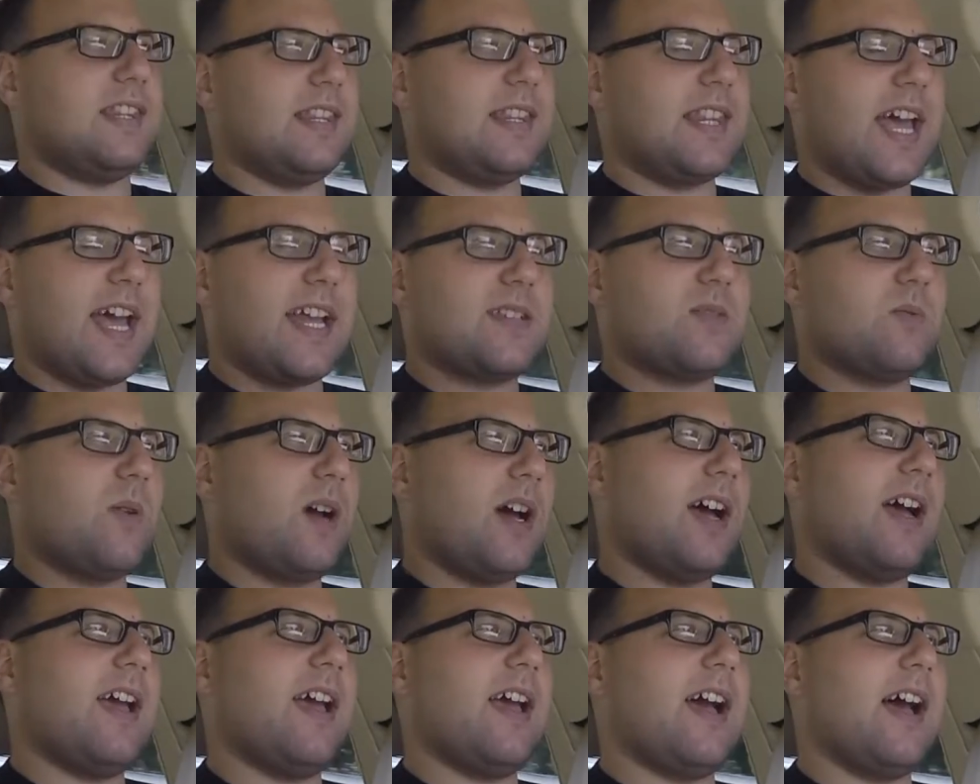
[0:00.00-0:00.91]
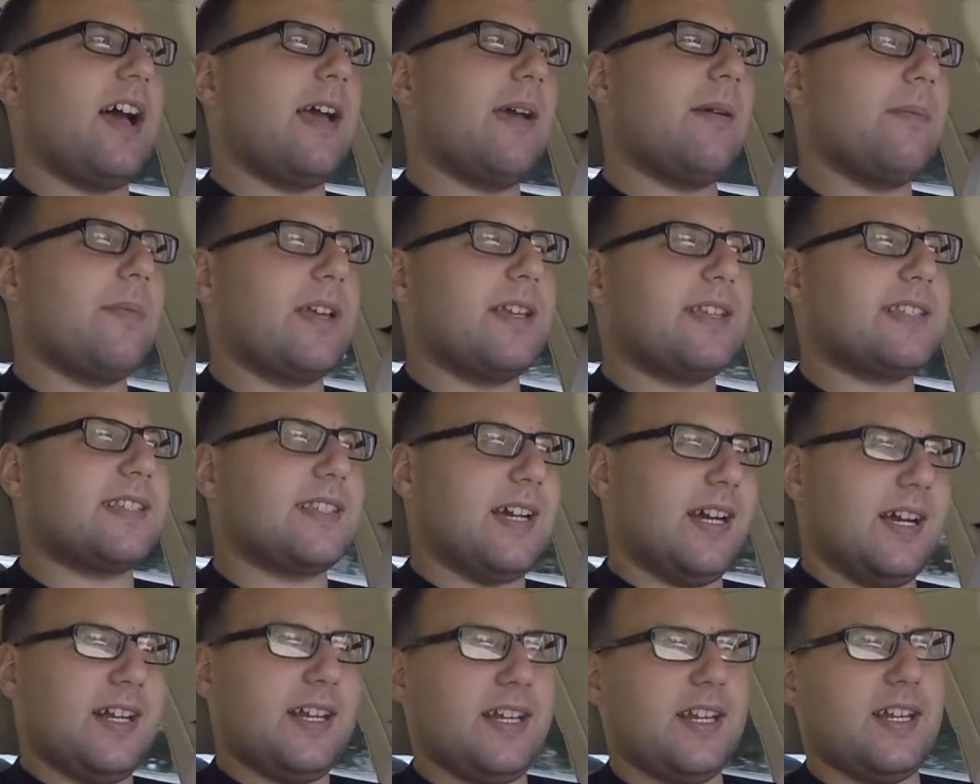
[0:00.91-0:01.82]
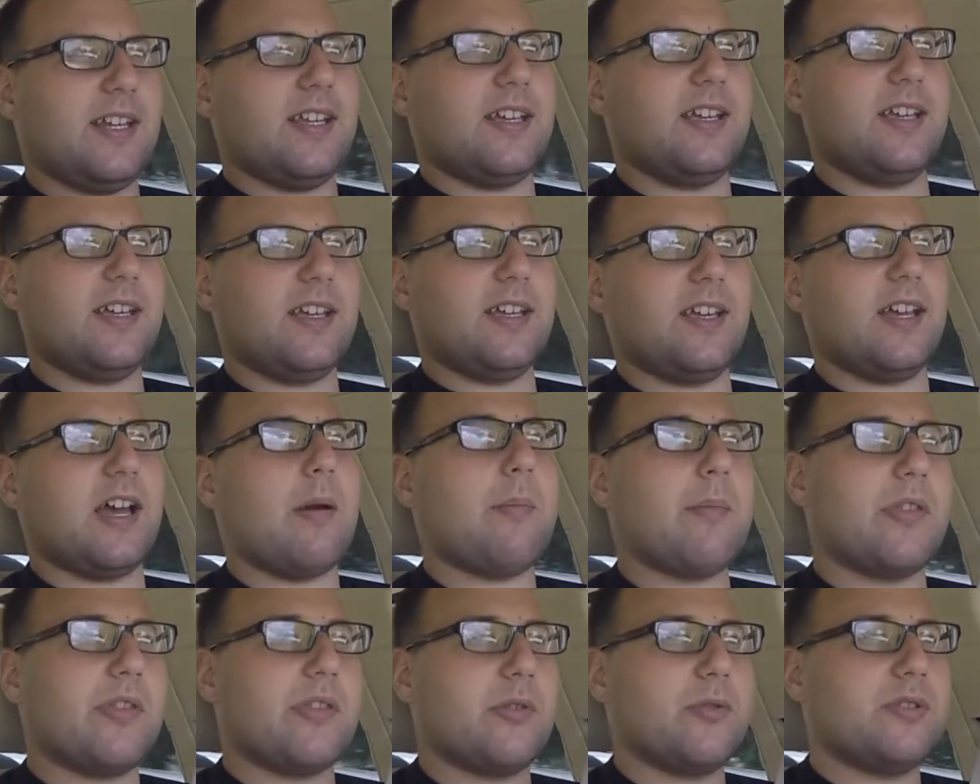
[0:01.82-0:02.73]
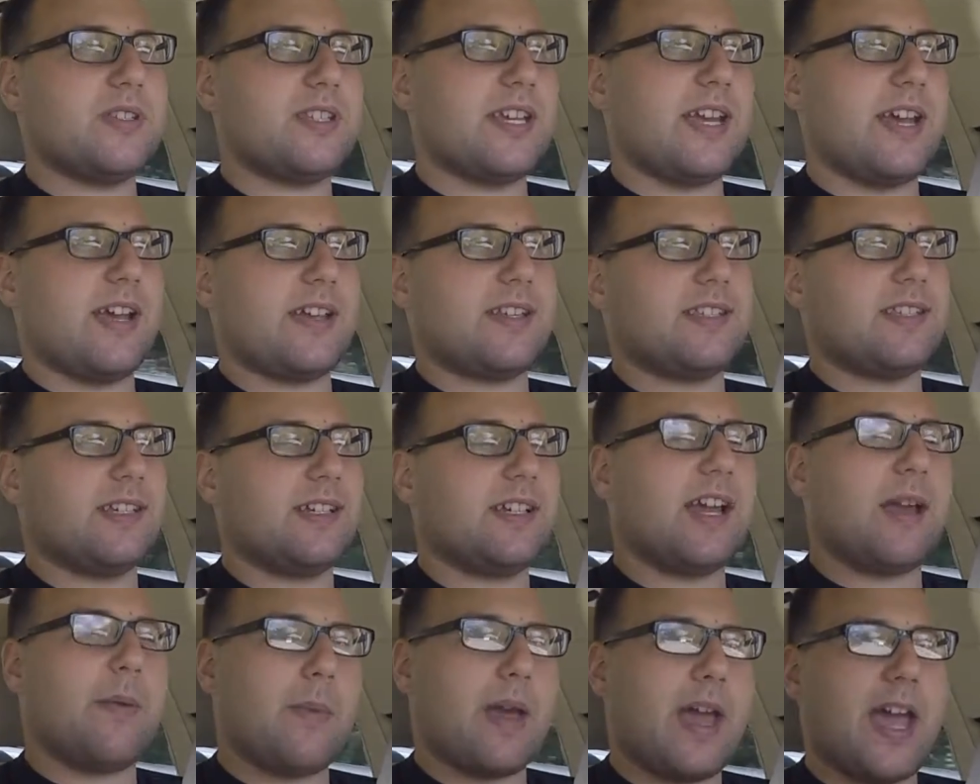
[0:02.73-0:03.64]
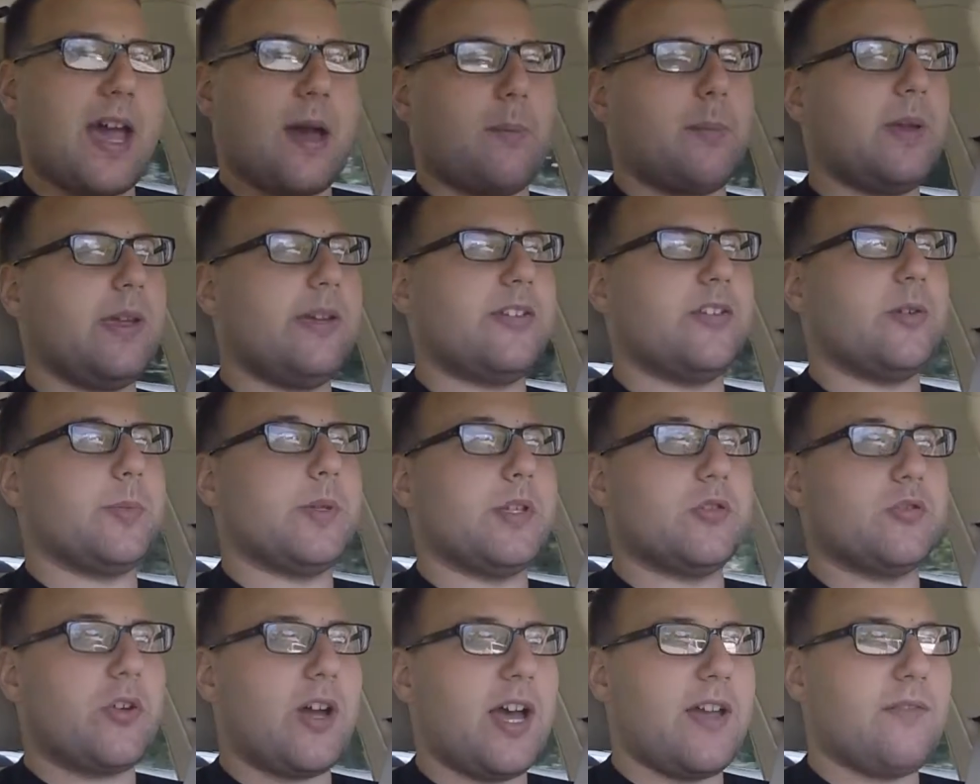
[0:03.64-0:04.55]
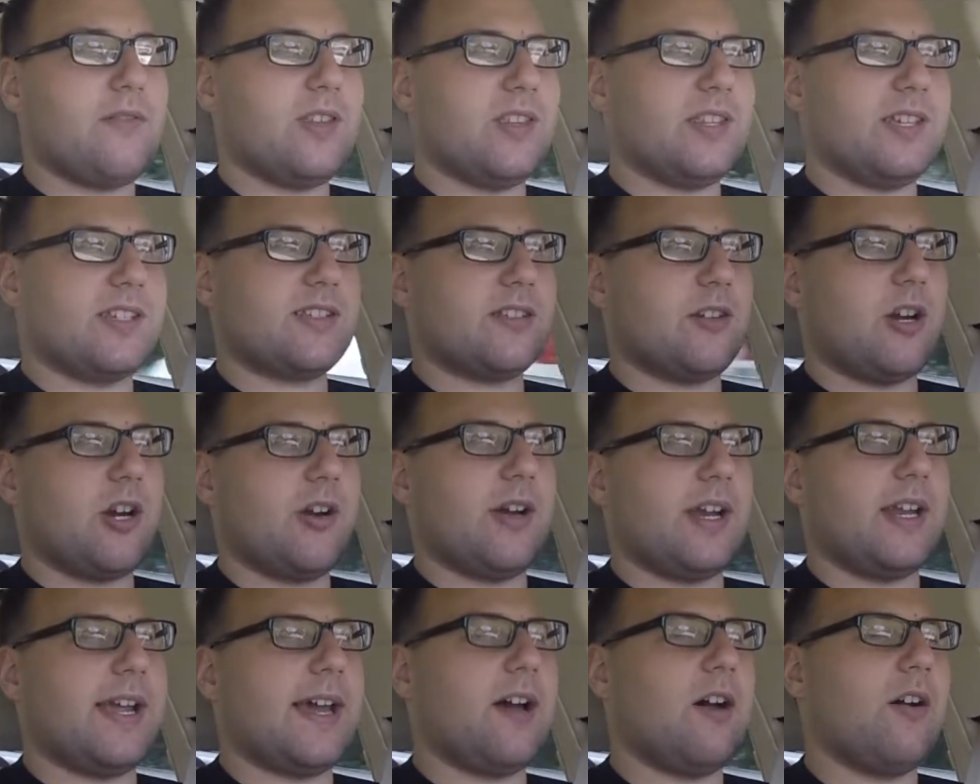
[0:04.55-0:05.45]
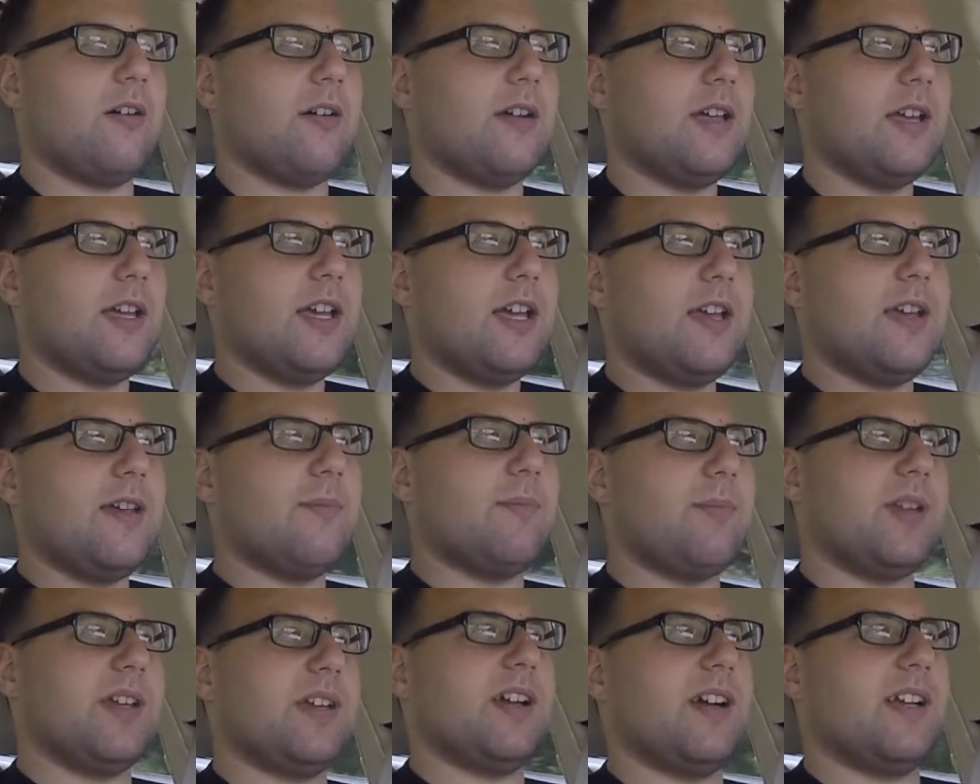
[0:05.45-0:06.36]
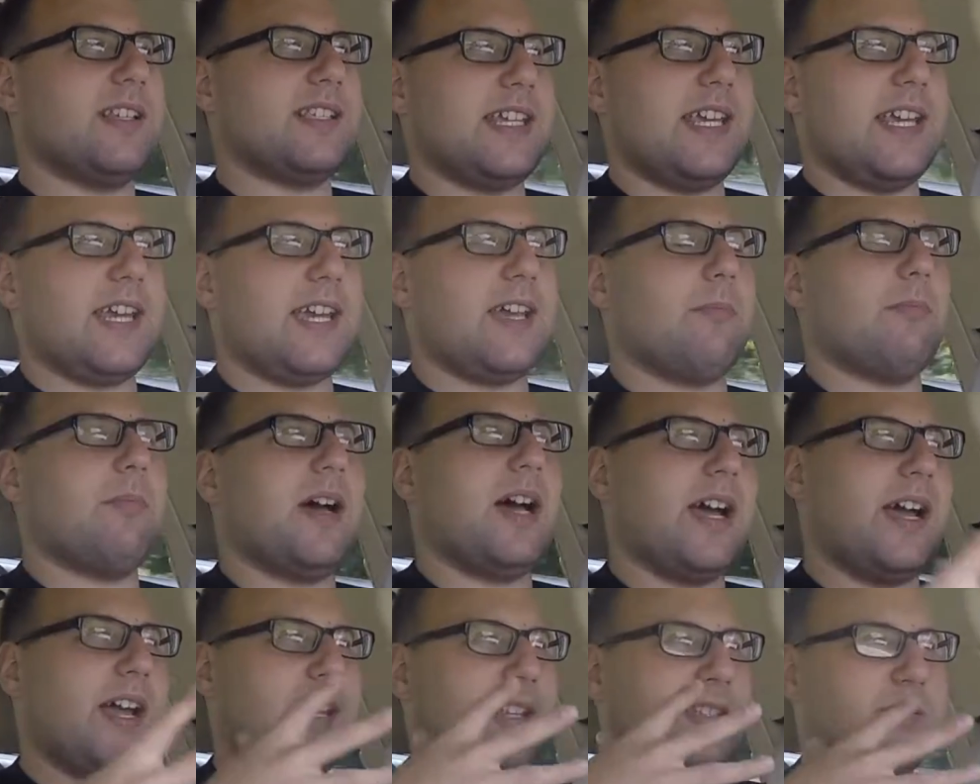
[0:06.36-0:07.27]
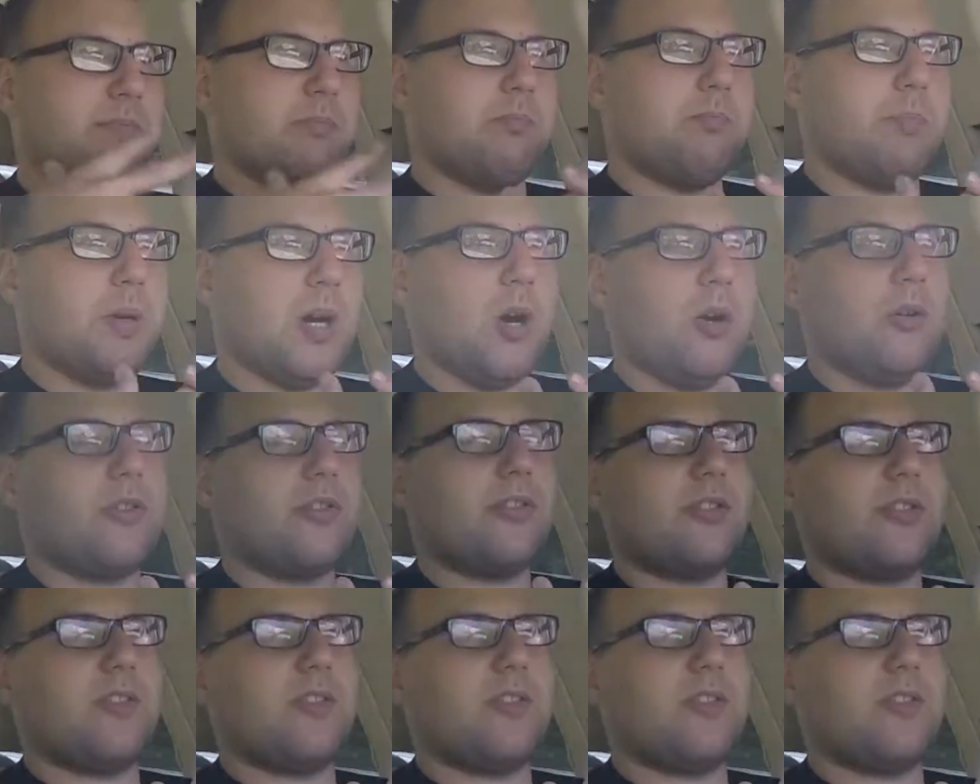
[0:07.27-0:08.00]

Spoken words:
That's why I am excited, I'm enthusiastic, I'm happy to be driving this car right now, because it combines both